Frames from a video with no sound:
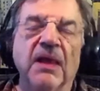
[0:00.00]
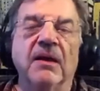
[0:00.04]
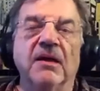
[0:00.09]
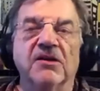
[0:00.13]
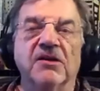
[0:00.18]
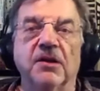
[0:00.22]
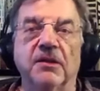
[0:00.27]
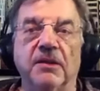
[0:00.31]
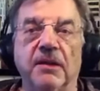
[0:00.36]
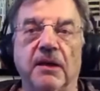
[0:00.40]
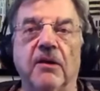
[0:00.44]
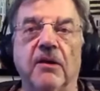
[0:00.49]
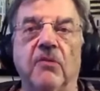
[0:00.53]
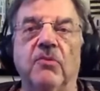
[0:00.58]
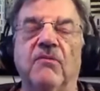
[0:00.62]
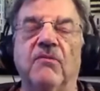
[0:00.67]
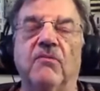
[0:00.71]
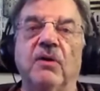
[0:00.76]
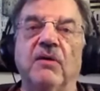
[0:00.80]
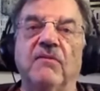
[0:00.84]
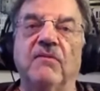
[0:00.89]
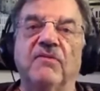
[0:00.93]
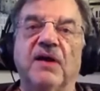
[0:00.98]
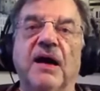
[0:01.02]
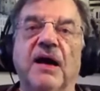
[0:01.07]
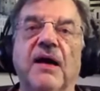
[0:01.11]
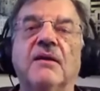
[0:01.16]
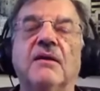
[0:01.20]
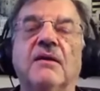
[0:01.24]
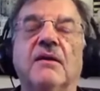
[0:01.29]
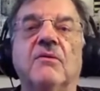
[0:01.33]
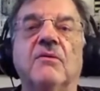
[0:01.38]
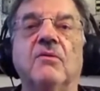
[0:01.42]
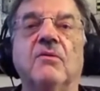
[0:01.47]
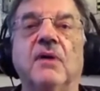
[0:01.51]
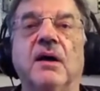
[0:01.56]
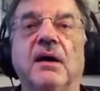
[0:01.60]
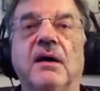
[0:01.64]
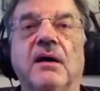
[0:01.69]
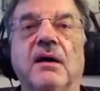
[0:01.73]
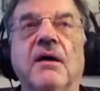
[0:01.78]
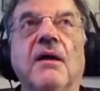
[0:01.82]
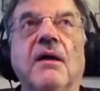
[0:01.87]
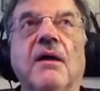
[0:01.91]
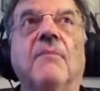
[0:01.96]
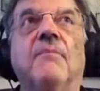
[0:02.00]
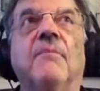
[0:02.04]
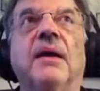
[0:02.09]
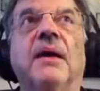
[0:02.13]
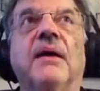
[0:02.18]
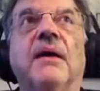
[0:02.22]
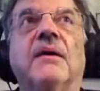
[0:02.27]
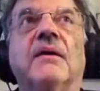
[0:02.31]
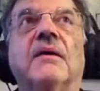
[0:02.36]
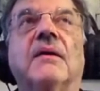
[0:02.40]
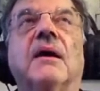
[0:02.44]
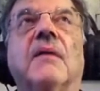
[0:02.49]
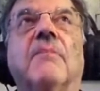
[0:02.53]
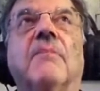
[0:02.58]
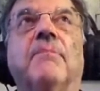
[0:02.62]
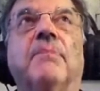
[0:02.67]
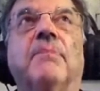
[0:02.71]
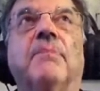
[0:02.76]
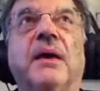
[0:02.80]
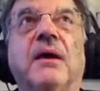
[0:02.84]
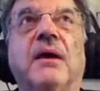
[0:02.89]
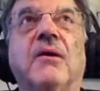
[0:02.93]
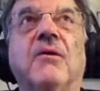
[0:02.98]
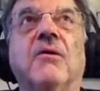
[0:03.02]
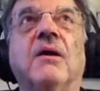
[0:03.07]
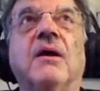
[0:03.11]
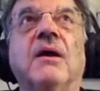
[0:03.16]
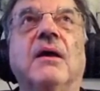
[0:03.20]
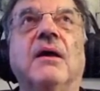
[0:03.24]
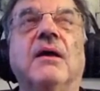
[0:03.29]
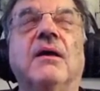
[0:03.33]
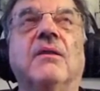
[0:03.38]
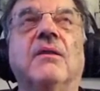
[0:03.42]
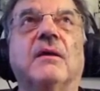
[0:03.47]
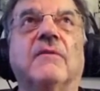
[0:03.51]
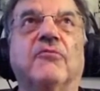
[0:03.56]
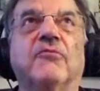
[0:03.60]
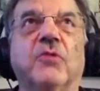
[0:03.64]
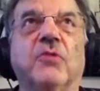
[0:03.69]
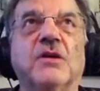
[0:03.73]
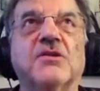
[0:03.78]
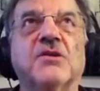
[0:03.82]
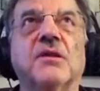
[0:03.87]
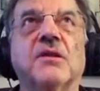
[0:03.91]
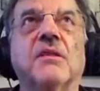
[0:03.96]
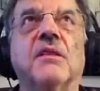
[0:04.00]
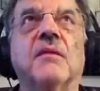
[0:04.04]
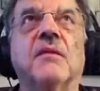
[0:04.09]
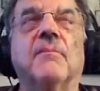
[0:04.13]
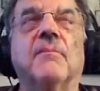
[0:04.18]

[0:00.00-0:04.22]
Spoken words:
She said, we've got to make it appear as if Russia's the